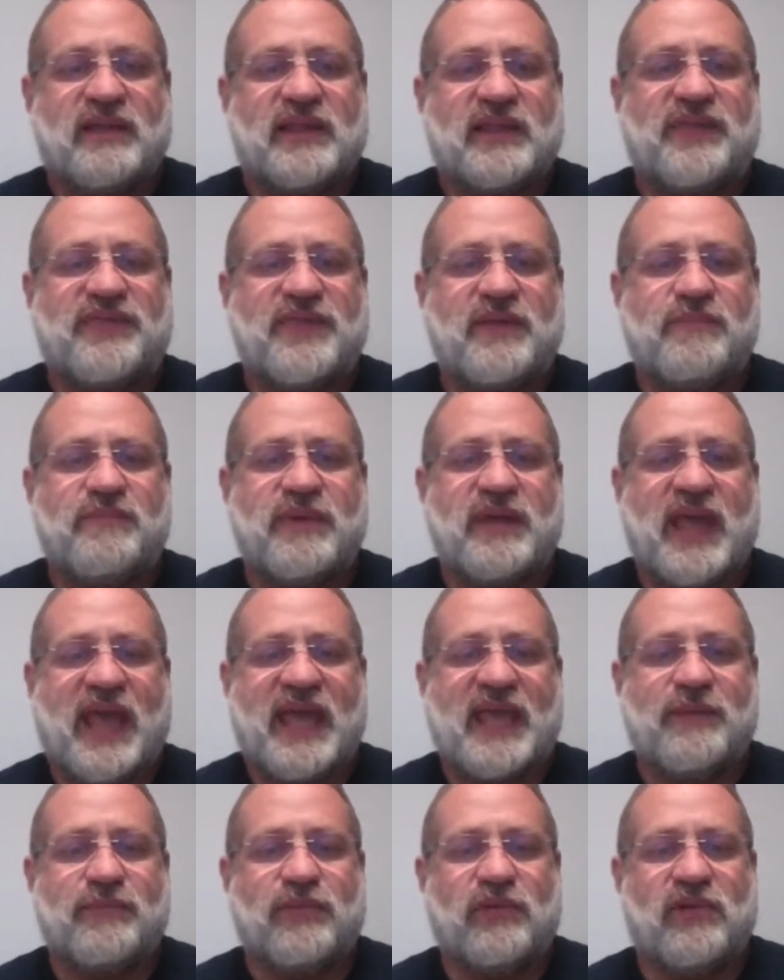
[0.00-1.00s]
Let them be
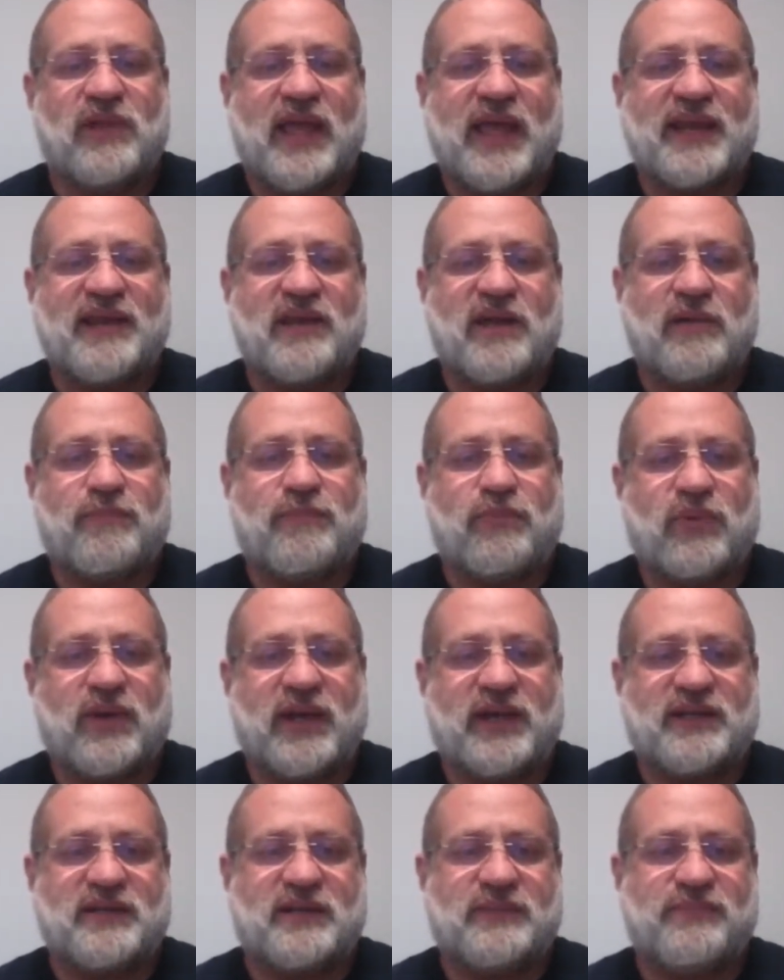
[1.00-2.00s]
able and
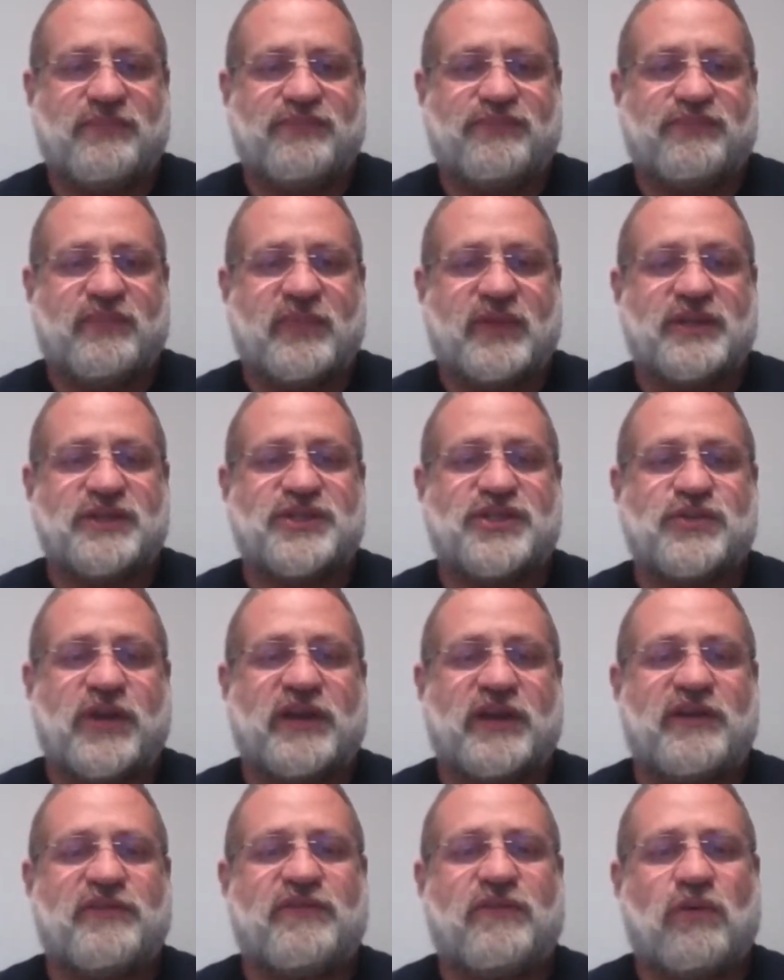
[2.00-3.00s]
upright,
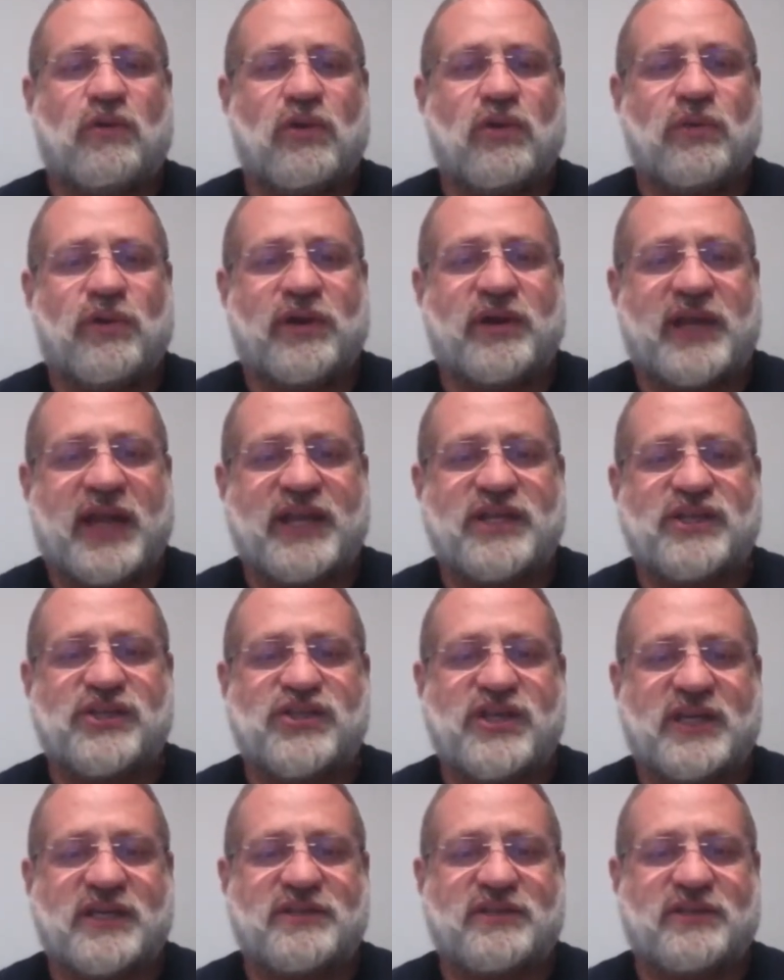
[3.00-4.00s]
straightforward and
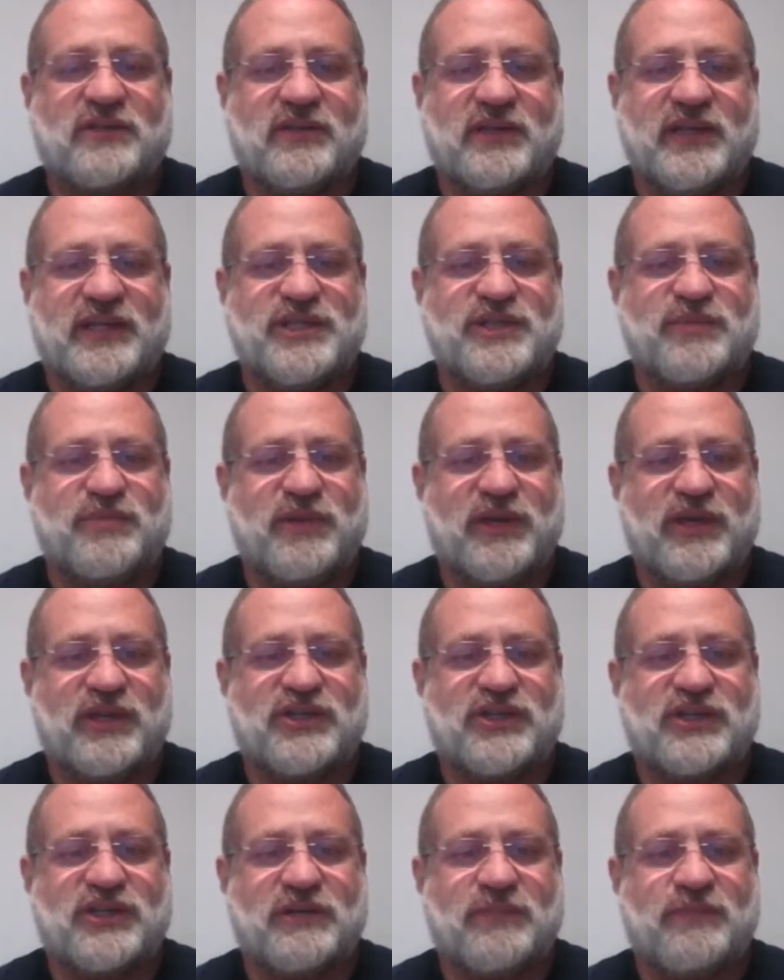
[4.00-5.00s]
gentle in
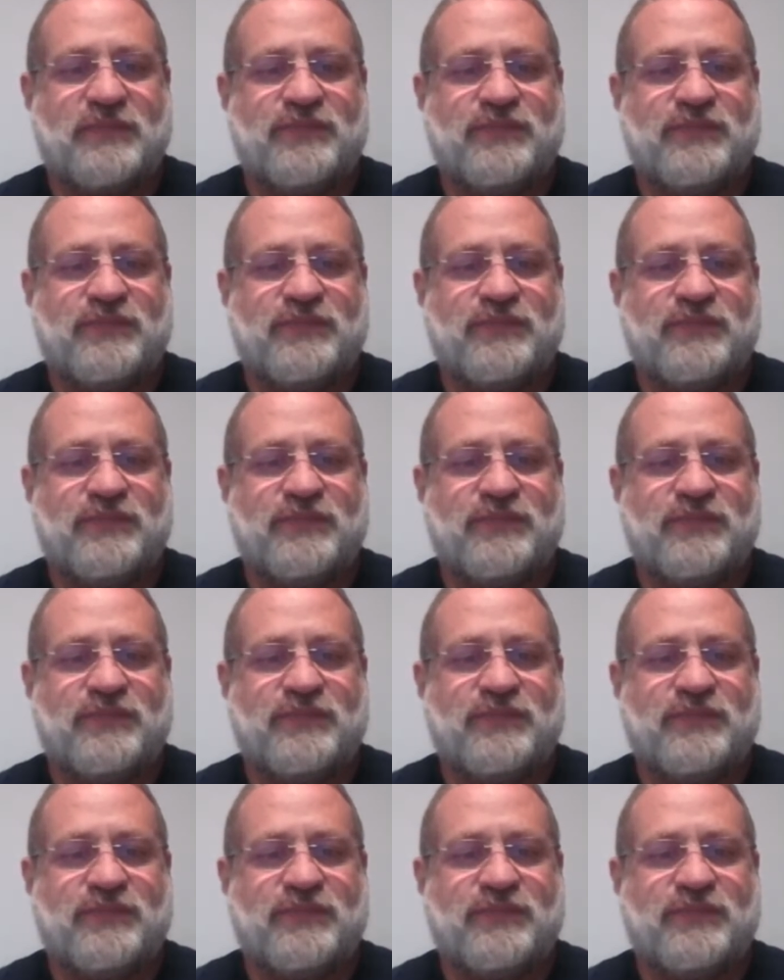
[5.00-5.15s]
speech,